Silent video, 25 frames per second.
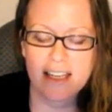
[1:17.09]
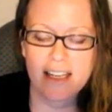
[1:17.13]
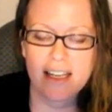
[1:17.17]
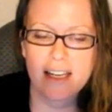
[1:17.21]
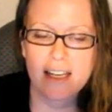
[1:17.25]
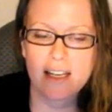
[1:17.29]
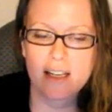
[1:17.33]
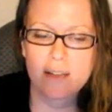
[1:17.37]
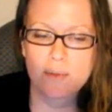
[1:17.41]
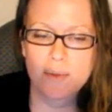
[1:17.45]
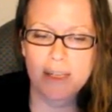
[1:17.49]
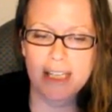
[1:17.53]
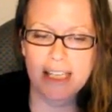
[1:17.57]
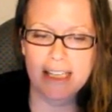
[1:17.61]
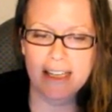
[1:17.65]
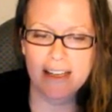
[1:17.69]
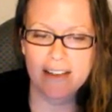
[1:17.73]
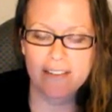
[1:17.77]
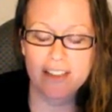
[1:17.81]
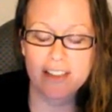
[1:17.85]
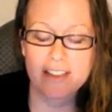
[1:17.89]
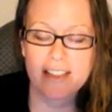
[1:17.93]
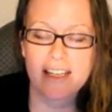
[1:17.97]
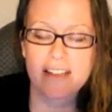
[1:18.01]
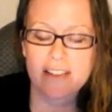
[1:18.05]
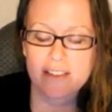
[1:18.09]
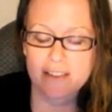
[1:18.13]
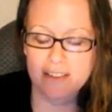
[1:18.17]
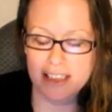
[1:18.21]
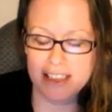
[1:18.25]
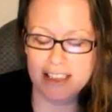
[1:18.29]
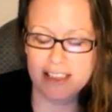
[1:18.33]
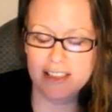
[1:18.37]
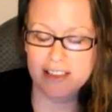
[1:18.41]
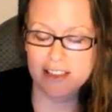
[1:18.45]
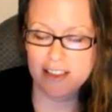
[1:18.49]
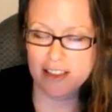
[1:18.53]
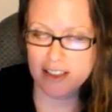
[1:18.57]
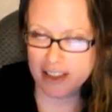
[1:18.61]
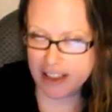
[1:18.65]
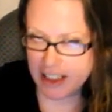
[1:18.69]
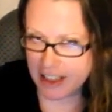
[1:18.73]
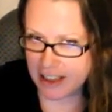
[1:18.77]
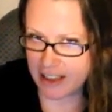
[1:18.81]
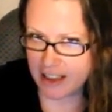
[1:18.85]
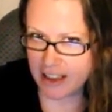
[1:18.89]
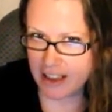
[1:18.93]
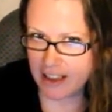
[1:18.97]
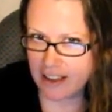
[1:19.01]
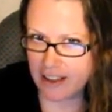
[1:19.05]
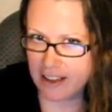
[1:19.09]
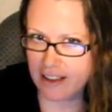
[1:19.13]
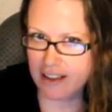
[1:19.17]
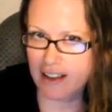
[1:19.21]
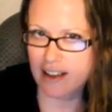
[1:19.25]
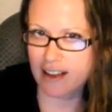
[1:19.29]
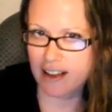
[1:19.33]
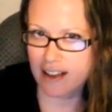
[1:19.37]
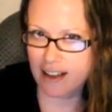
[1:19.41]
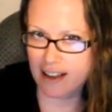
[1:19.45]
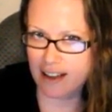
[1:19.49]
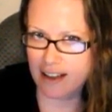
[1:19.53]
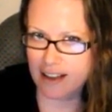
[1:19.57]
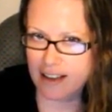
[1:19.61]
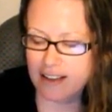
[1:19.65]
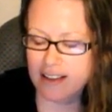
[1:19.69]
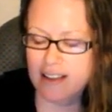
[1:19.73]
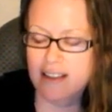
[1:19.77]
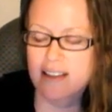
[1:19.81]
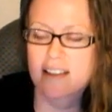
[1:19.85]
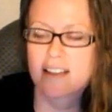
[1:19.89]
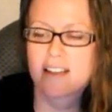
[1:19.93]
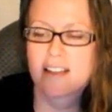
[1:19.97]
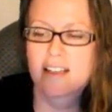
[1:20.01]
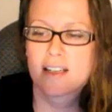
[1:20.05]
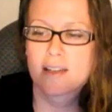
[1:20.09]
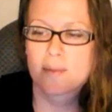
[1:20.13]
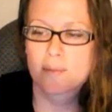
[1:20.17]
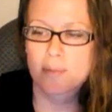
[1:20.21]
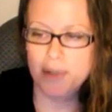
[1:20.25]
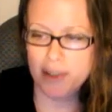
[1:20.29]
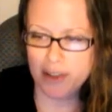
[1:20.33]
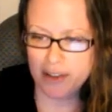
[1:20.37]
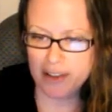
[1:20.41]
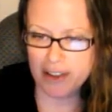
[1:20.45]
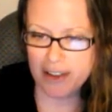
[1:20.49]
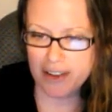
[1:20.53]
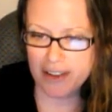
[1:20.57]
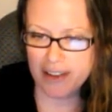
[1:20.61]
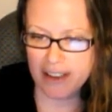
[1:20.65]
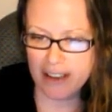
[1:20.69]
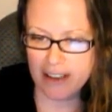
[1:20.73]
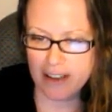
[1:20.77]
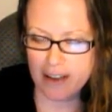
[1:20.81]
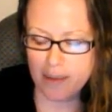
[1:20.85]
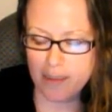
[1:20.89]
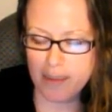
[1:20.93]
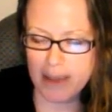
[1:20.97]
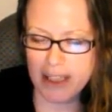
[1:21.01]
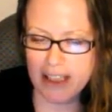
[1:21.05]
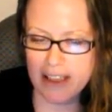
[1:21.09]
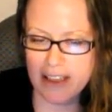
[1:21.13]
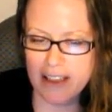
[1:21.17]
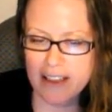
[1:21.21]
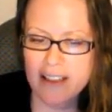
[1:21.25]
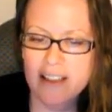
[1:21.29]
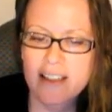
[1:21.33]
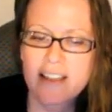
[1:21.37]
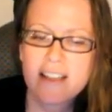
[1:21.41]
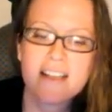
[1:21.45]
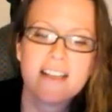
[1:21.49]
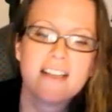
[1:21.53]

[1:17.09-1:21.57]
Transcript: and we have a lot of research here on prolotherapy.